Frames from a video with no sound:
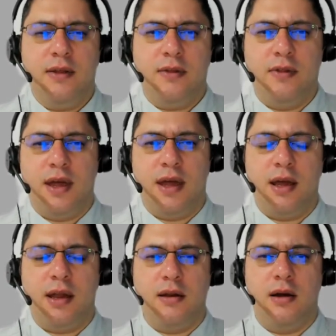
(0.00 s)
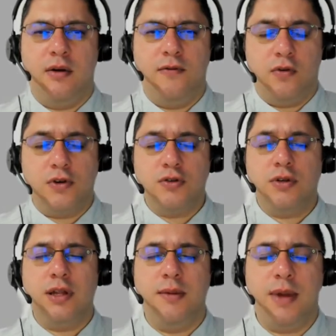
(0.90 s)
That
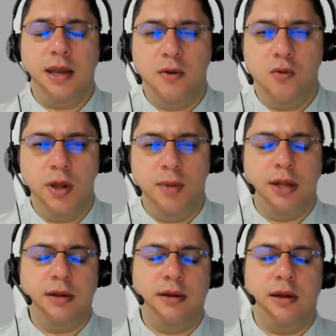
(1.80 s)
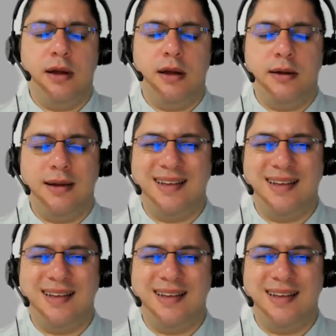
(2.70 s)
unfortunately, many women uh,